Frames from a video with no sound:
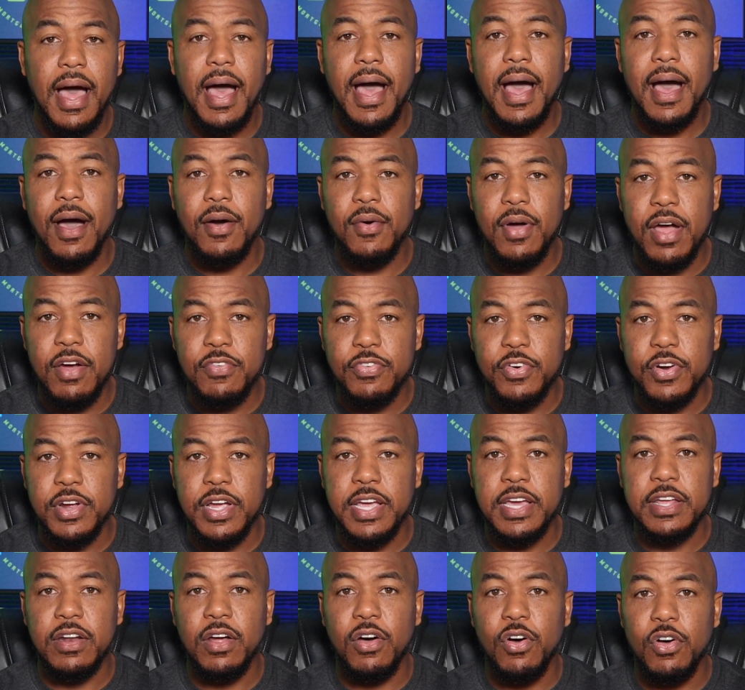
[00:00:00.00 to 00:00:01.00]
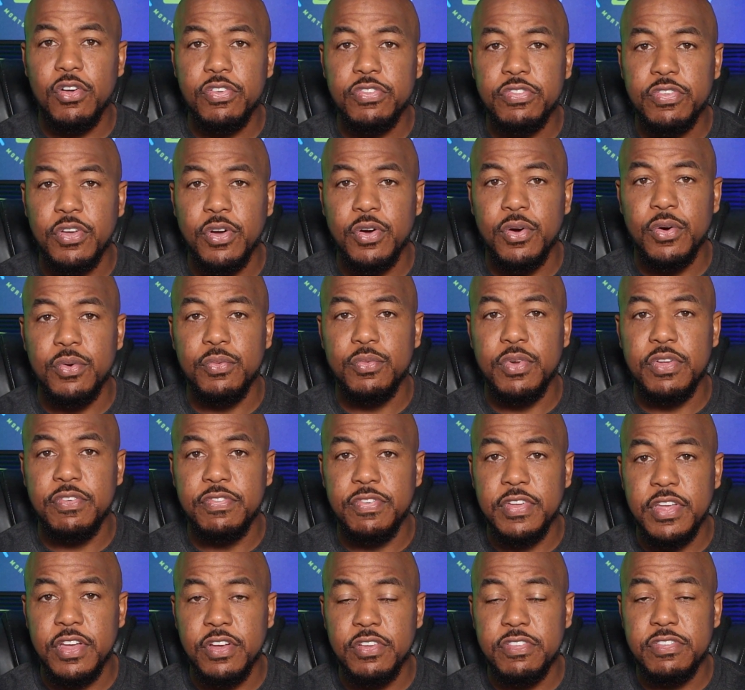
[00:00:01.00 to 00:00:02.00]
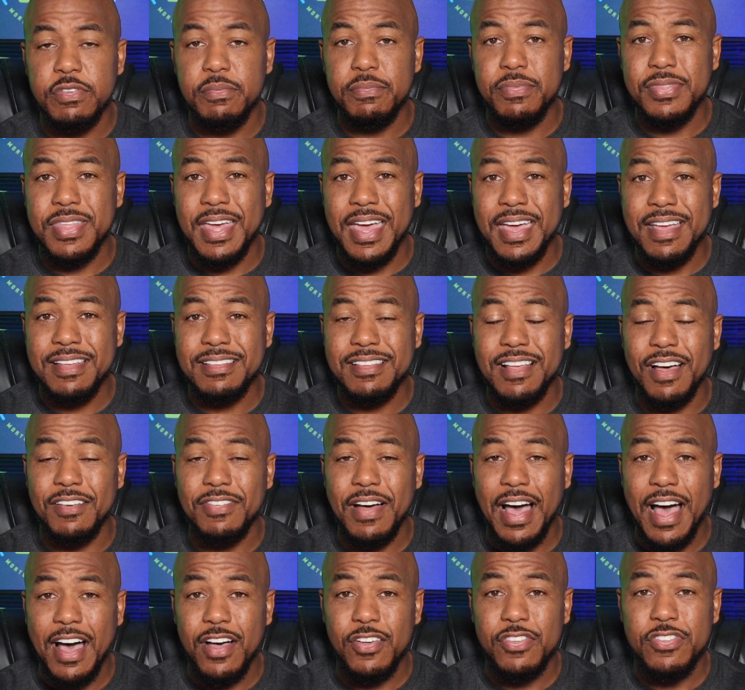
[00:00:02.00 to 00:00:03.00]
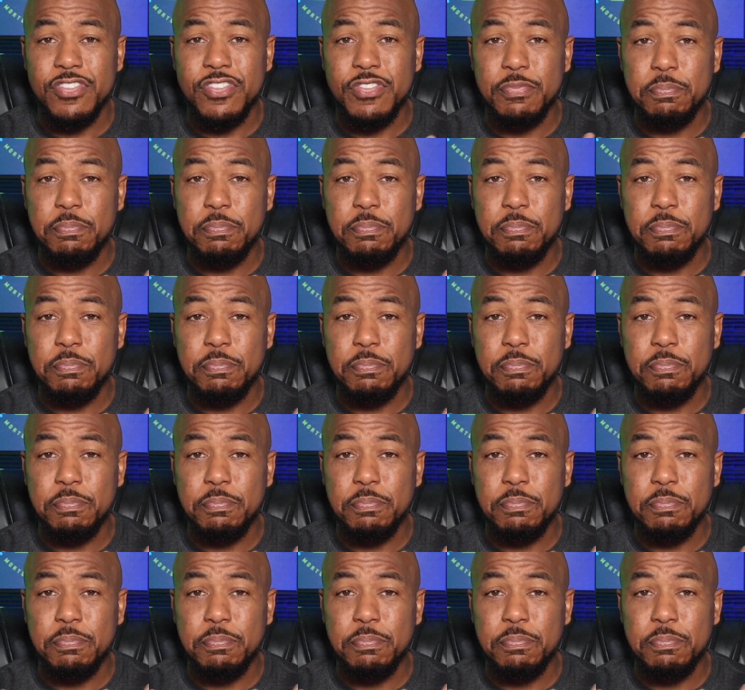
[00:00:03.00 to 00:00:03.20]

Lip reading: However, it also revealed some things of how